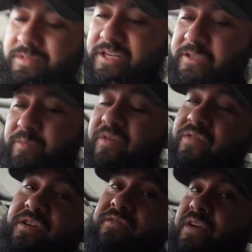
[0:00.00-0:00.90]
this is my
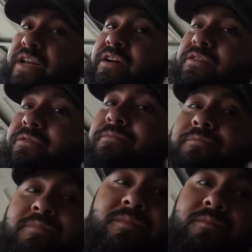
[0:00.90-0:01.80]
first video.
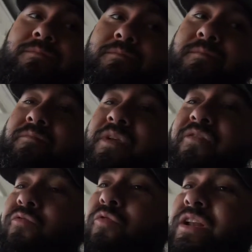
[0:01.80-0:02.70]

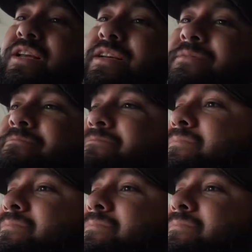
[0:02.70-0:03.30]
Never really